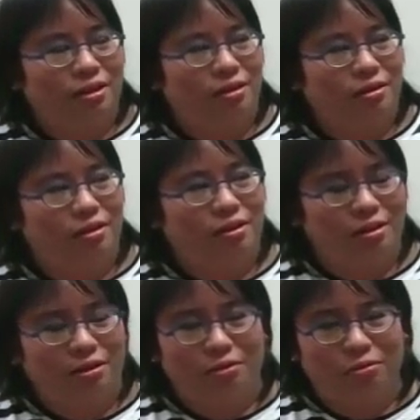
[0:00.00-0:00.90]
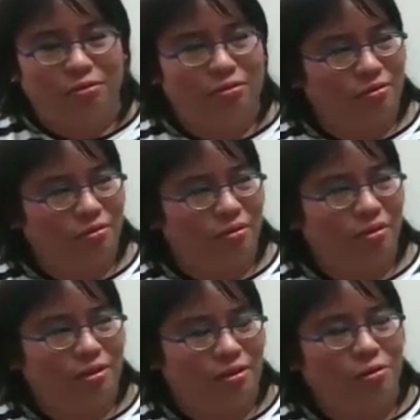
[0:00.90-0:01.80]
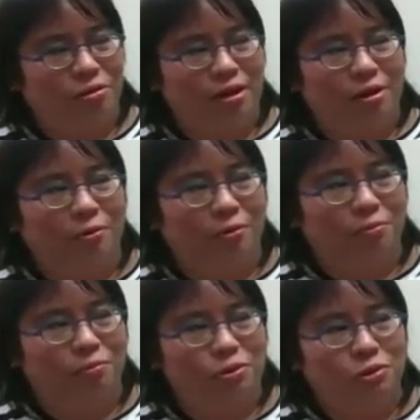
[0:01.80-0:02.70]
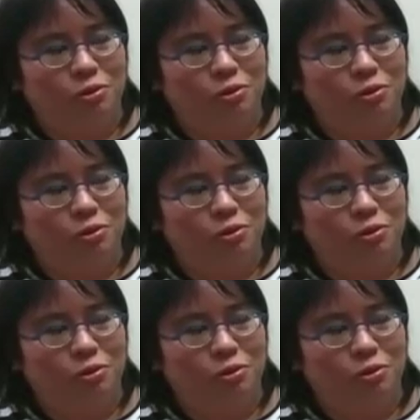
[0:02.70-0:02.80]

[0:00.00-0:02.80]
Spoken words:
the youth theater group